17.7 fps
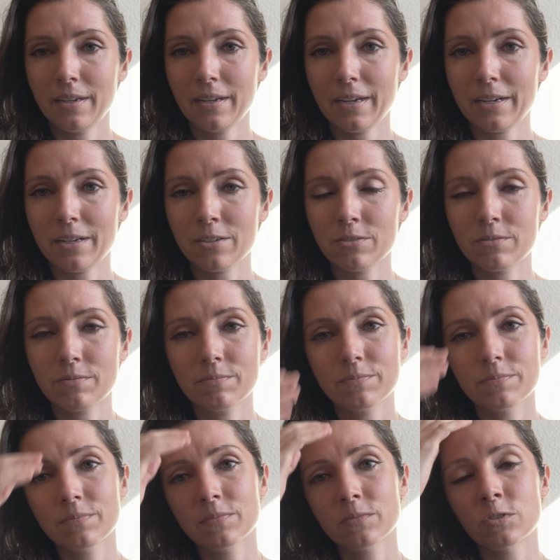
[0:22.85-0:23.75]
air
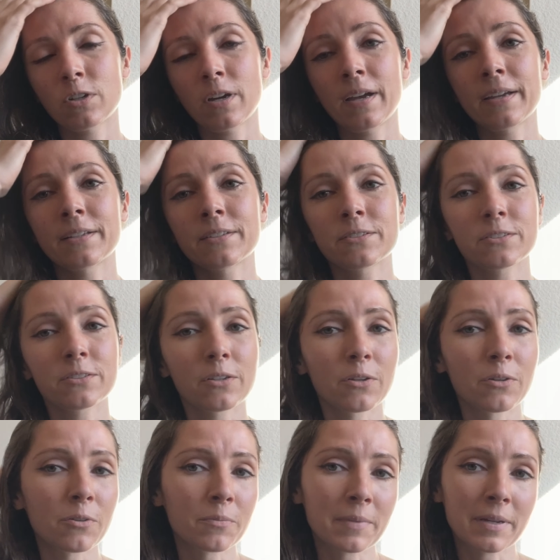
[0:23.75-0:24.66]
dry, and
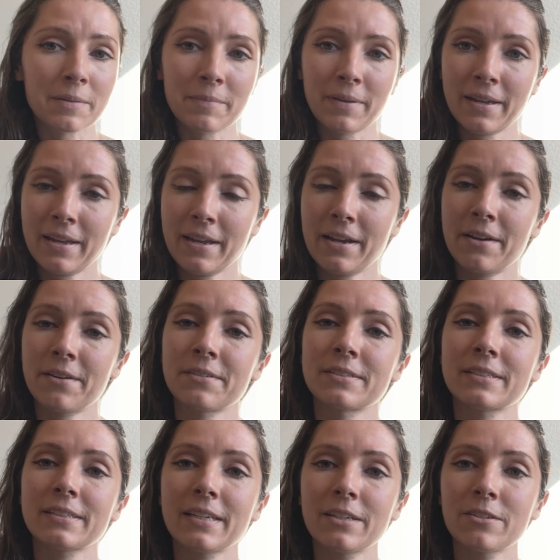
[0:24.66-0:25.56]
so made my hair
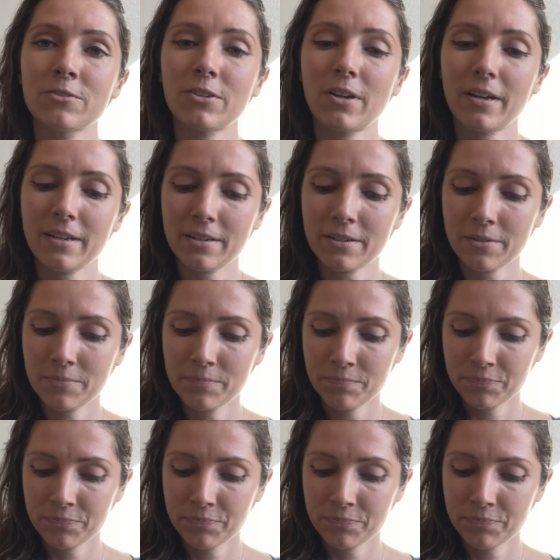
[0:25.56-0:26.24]
and skin drier.